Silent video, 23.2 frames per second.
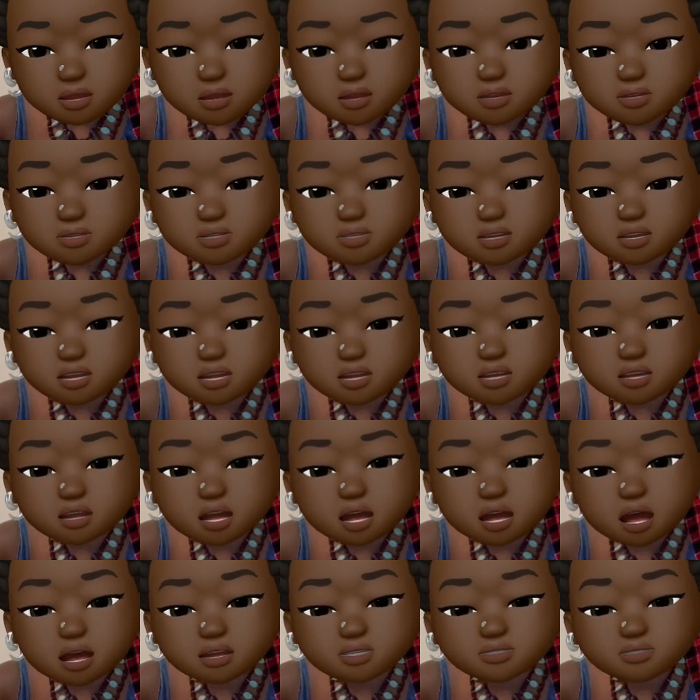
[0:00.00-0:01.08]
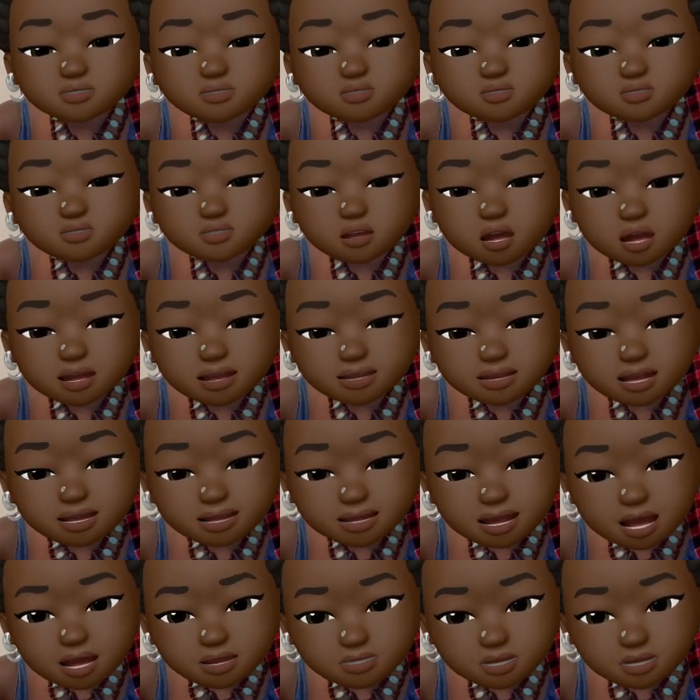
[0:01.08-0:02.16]
You're going to look under drawing and
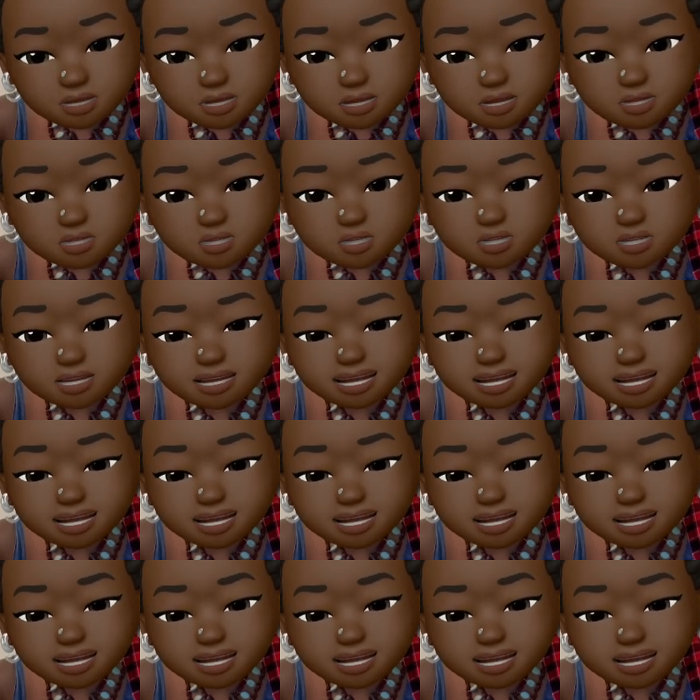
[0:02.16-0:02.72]
calculations,